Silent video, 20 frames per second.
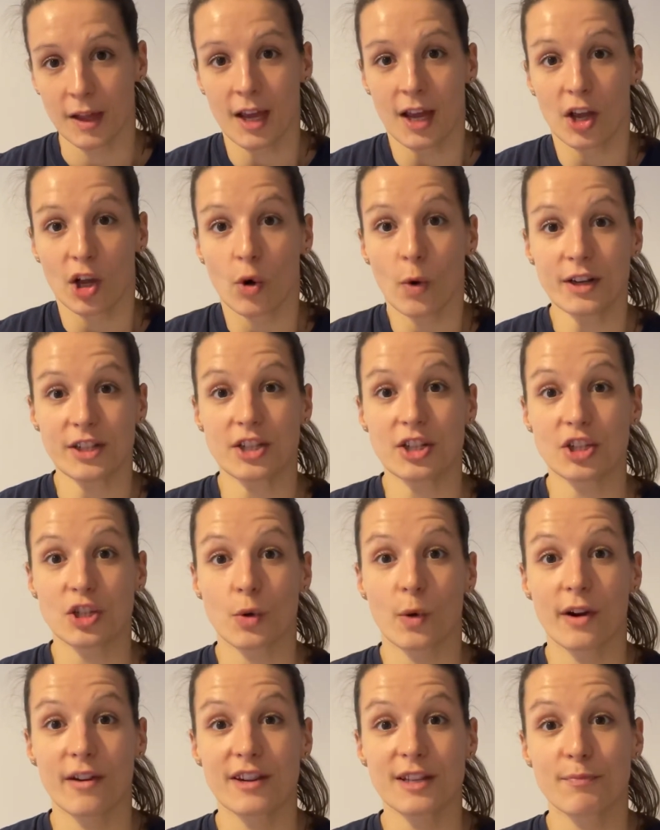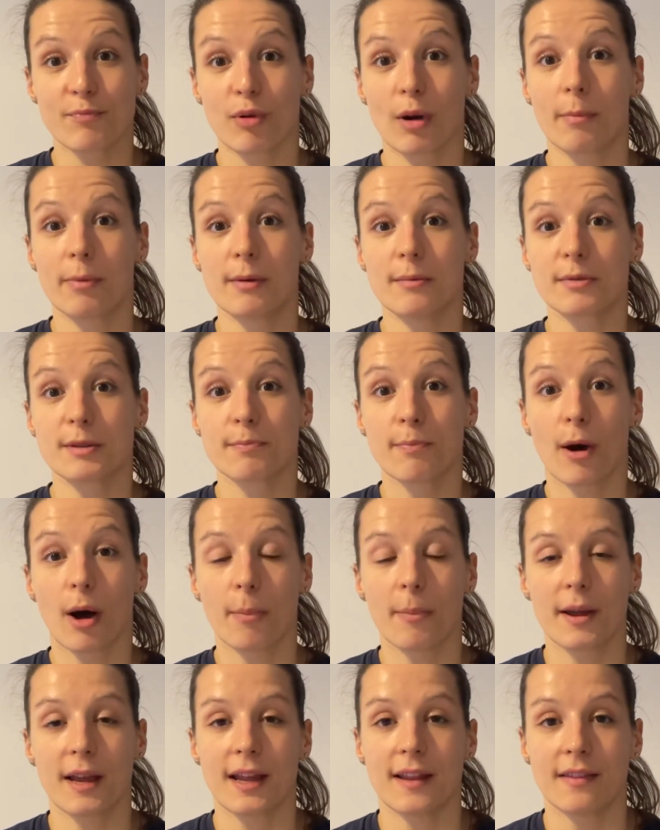Questions, queries, problems,
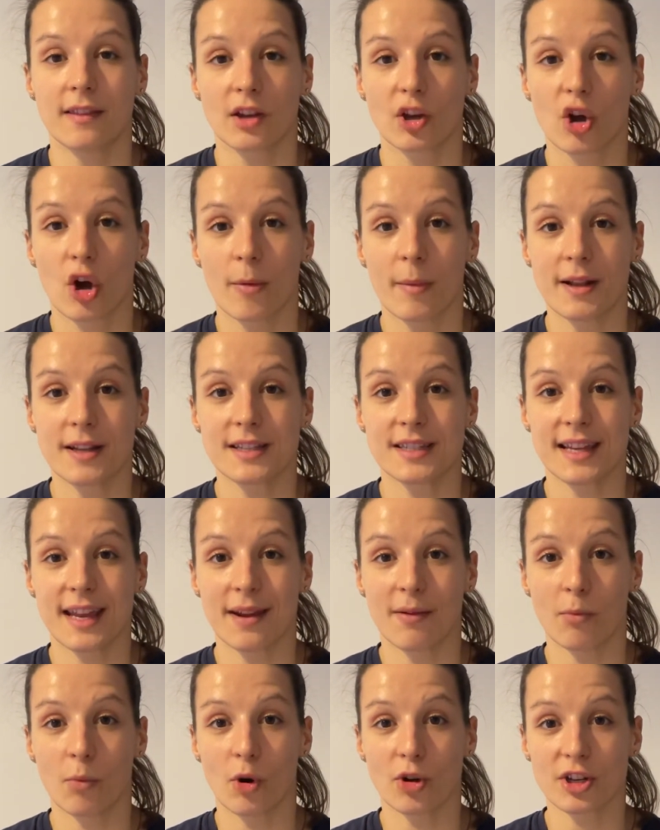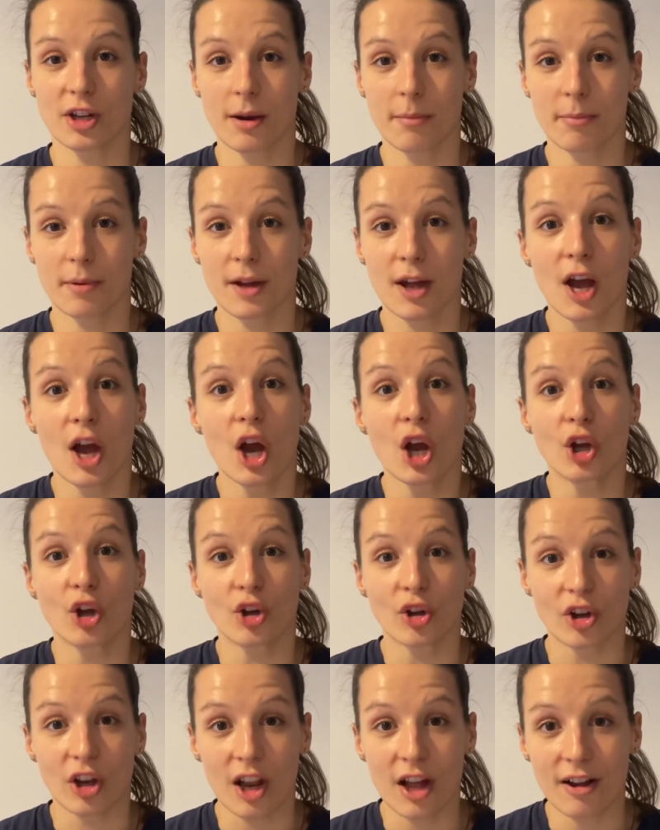pop it in the comments in WhatsApp.
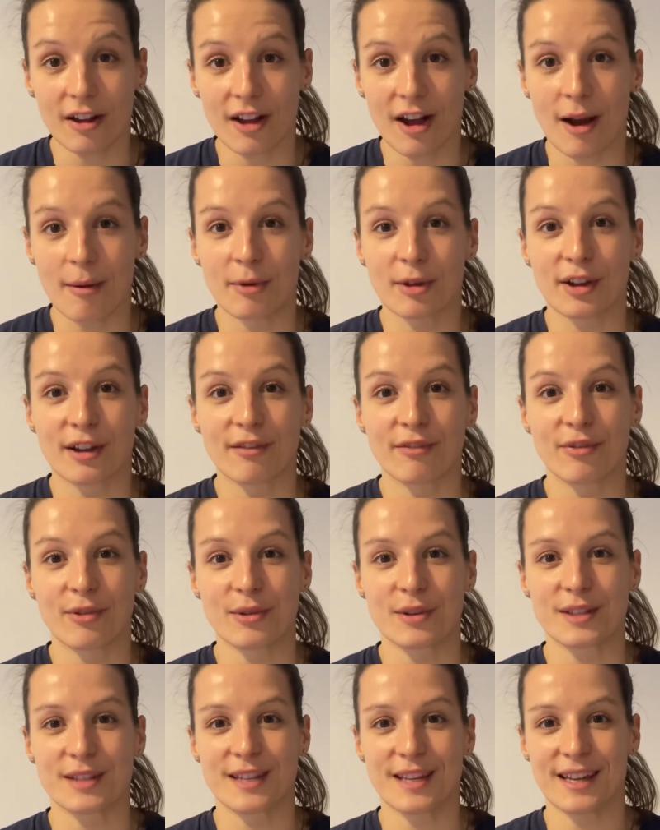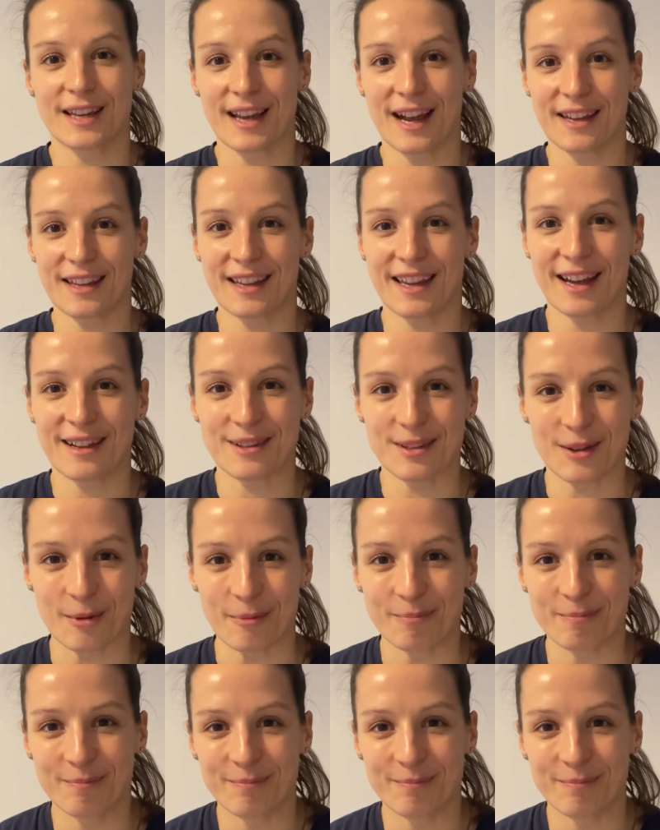Good luck. I'm looking forward to seeing how you get on.